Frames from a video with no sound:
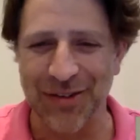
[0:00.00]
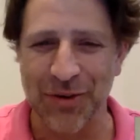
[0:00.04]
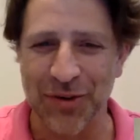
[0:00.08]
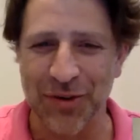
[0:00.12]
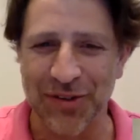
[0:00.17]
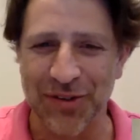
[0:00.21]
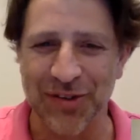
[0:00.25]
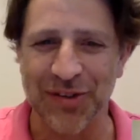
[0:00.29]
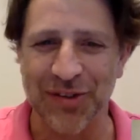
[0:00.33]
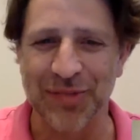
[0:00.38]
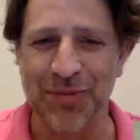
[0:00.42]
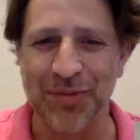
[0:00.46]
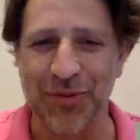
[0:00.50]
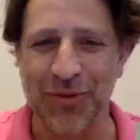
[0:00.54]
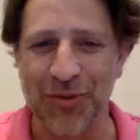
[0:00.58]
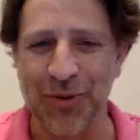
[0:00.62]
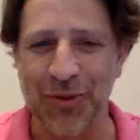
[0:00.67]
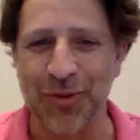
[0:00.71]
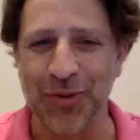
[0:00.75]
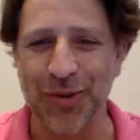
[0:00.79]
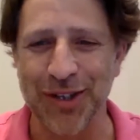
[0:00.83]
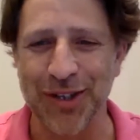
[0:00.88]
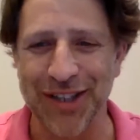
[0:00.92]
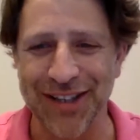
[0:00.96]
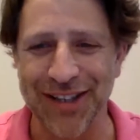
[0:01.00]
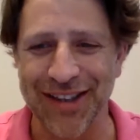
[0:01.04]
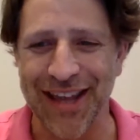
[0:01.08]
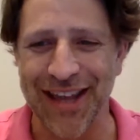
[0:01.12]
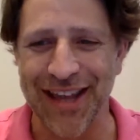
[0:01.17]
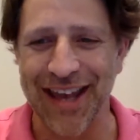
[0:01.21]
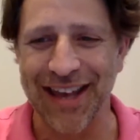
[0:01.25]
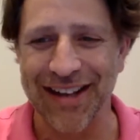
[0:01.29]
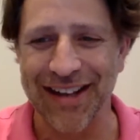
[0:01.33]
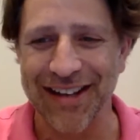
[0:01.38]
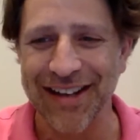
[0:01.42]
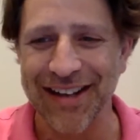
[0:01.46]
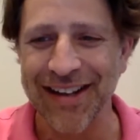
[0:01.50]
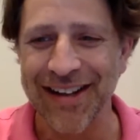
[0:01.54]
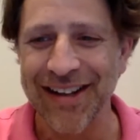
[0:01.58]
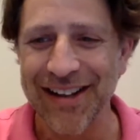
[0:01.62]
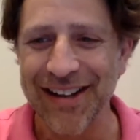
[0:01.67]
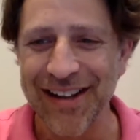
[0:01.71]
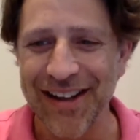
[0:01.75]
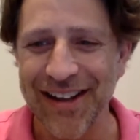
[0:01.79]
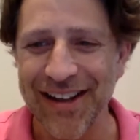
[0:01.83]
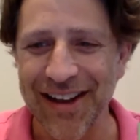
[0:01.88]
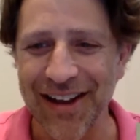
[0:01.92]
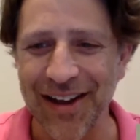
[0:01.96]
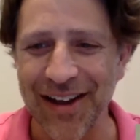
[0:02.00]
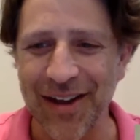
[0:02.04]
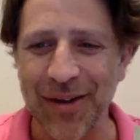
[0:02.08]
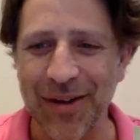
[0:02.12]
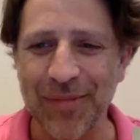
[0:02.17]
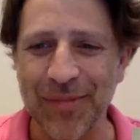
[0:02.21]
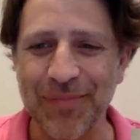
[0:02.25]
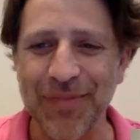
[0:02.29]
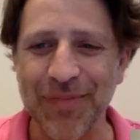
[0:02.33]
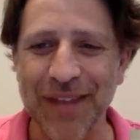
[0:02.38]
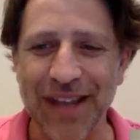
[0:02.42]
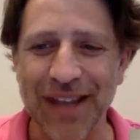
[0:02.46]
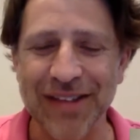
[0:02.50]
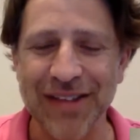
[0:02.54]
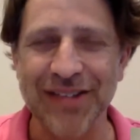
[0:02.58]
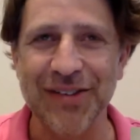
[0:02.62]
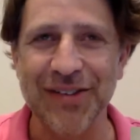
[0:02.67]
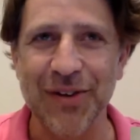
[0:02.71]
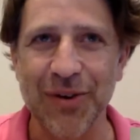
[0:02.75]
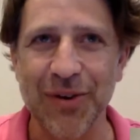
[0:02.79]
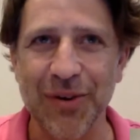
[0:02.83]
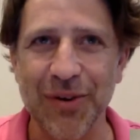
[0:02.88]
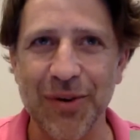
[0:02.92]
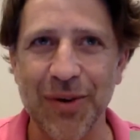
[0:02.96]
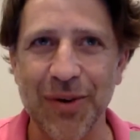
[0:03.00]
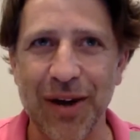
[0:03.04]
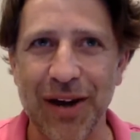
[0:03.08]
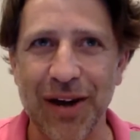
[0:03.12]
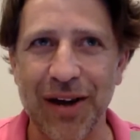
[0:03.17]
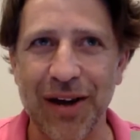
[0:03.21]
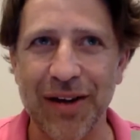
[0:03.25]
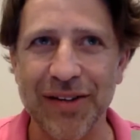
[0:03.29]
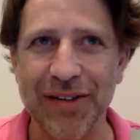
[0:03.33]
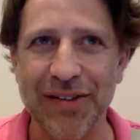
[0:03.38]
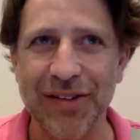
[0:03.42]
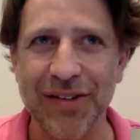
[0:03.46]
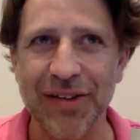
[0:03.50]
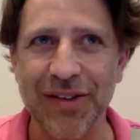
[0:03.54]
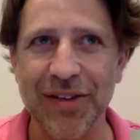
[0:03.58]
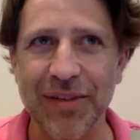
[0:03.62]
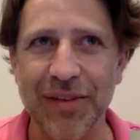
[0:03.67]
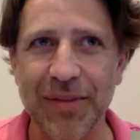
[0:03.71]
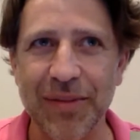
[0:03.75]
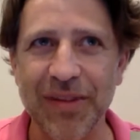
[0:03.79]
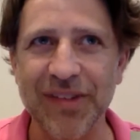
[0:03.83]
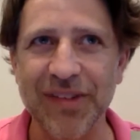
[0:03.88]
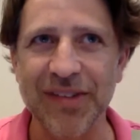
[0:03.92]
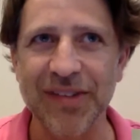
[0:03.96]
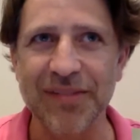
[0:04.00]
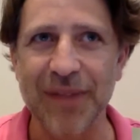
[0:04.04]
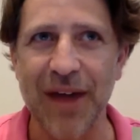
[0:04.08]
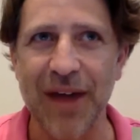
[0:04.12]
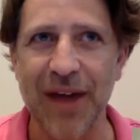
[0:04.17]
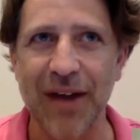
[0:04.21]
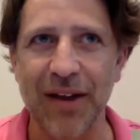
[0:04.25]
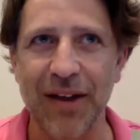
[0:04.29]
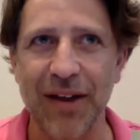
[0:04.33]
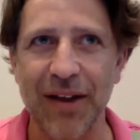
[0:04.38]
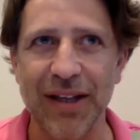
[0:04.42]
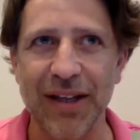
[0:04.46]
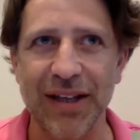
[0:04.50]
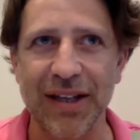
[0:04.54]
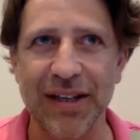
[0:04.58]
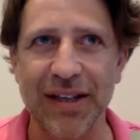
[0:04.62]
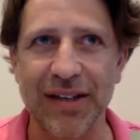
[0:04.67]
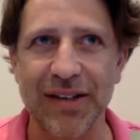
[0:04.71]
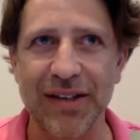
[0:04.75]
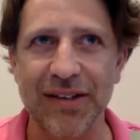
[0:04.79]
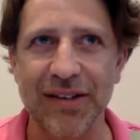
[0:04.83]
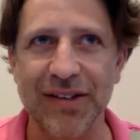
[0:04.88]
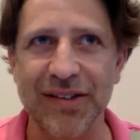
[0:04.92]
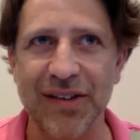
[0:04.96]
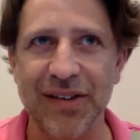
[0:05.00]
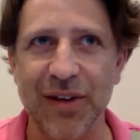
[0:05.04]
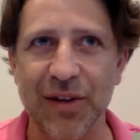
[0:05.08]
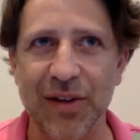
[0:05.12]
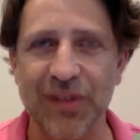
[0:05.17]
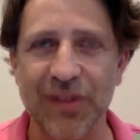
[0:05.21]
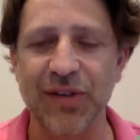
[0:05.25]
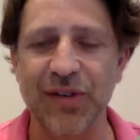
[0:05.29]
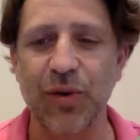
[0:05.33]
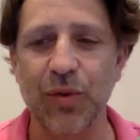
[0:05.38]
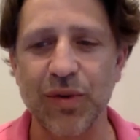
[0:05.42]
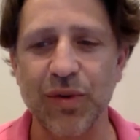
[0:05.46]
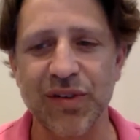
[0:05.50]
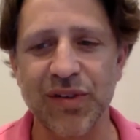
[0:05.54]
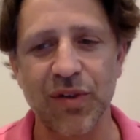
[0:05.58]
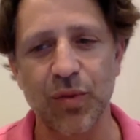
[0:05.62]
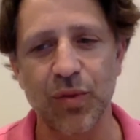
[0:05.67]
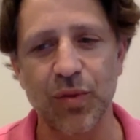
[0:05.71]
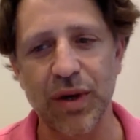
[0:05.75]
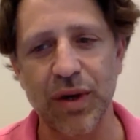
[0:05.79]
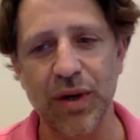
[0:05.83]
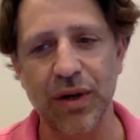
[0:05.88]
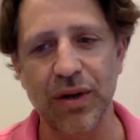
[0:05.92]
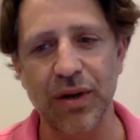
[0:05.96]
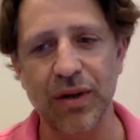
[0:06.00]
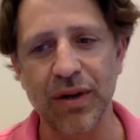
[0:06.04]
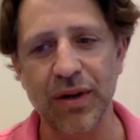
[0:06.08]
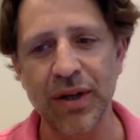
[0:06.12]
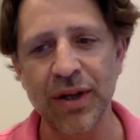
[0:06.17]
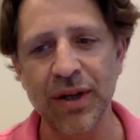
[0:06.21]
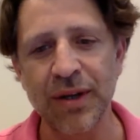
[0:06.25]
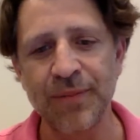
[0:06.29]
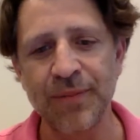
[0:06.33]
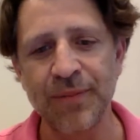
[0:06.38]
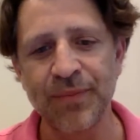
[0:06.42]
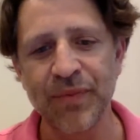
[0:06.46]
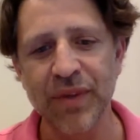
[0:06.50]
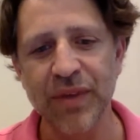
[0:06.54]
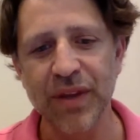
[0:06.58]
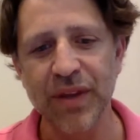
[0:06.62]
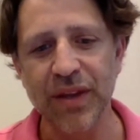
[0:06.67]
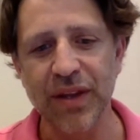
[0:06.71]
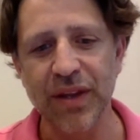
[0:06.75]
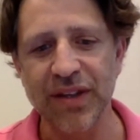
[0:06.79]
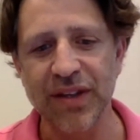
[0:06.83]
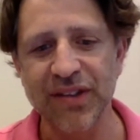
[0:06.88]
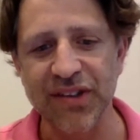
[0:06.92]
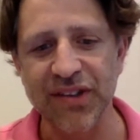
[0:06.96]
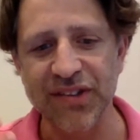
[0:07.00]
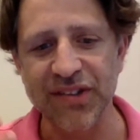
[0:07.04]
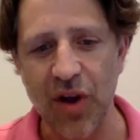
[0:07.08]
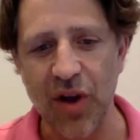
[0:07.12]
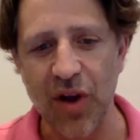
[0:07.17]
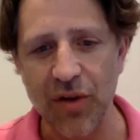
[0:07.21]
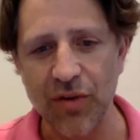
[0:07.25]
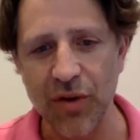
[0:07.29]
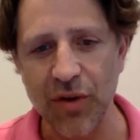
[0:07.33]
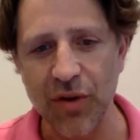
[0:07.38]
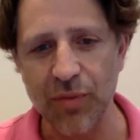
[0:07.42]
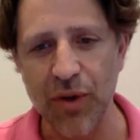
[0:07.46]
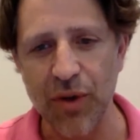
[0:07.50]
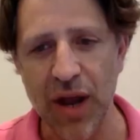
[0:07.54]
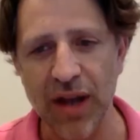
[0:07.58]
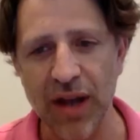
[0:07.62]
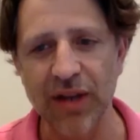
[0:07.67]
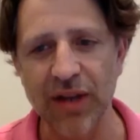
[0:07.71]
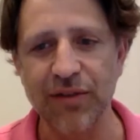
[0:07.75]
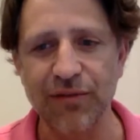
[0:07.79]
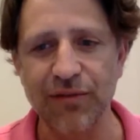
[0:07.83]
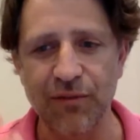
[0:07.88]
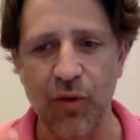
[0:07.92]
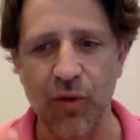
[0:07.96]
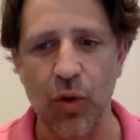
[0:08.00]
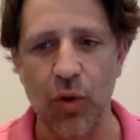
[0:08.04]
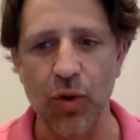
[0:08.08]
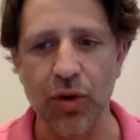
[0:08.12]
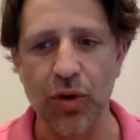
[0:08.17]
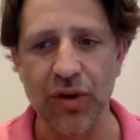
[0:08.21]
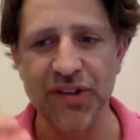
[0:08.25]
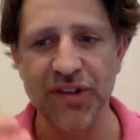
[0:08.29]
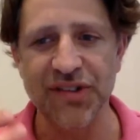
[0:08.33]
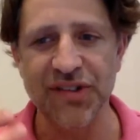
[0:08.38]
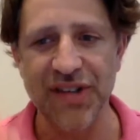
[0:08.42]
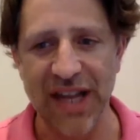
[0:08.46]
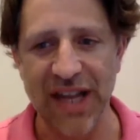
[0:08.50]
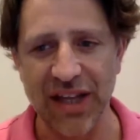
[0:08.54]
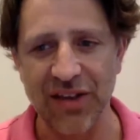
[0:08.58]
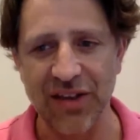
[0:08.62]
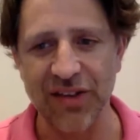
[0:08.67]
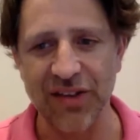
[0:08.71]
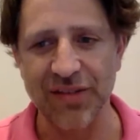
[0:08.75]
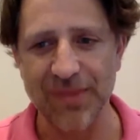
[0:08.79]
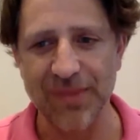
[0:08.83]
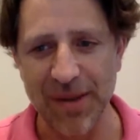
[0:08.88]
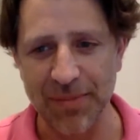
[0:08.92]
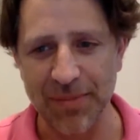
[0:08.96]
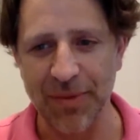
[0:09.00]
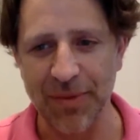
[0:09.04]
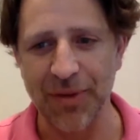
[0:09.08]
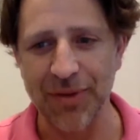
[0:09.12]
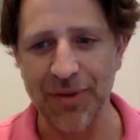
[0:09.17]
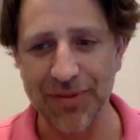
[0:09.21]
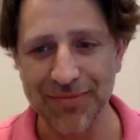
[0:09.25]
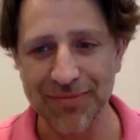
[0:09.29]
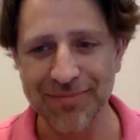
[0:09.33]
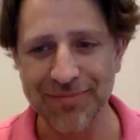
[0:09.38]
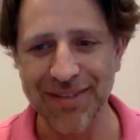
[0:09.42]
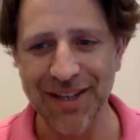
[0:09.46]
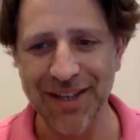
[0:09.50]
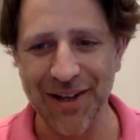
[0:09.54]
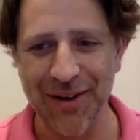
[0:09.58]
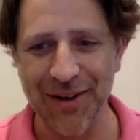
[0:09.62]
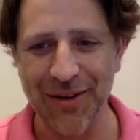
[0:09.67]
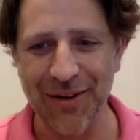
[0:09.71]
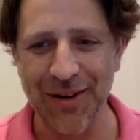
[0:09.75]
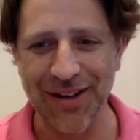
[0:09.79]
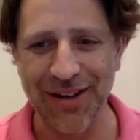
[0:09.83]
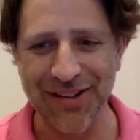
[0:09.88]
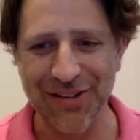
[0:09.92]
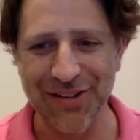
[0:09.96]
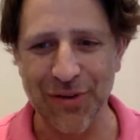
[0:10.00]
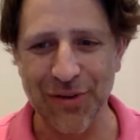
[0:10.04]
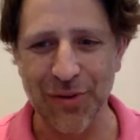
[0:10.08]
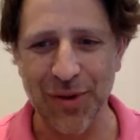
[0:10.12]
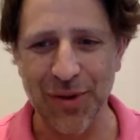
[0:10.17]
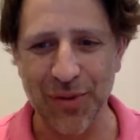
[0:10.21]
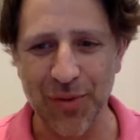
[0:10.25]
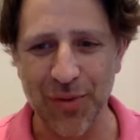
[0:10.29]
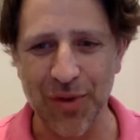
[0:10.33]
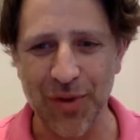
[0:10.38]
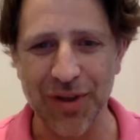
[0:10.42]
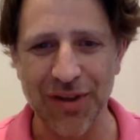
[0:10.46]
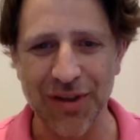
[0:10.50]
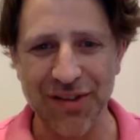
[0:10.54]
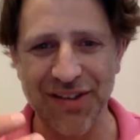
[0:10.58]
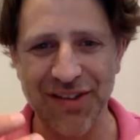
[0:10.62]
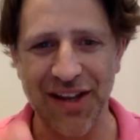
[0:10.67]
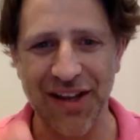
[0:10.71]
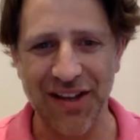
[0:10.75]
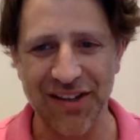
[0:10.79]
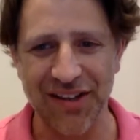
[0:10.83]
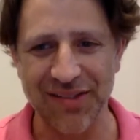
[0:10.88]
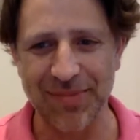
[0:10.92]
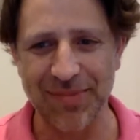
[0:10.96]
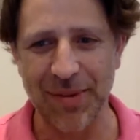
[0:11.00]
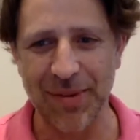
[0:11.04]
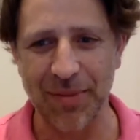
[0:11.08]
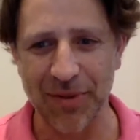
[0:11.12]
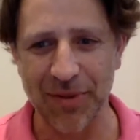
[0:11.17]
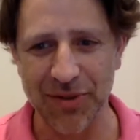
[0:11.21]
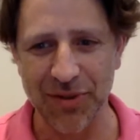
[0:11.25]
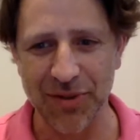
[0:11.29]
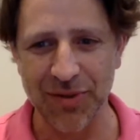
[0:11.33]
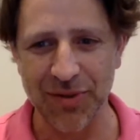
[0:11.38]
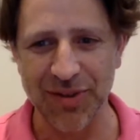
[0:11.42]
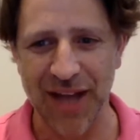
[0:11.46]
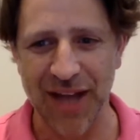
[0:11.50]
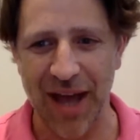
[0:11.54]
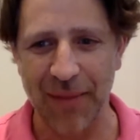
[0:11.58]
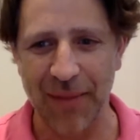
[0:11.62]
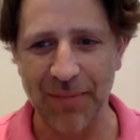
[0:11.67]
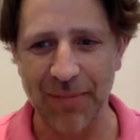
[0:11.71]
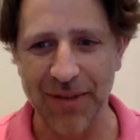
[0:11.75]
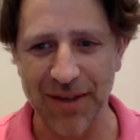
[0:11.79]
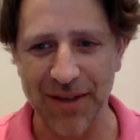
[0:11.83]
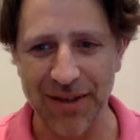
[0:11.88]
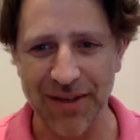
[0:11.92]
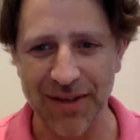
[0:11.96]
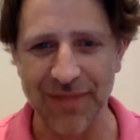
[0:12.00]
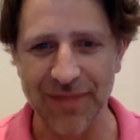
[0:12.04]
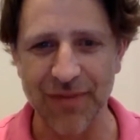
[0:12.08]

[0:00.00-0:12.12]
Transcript: users before we did that. And so the business model is, it's a software product for salespeople, and so we want salespeople to adopt it.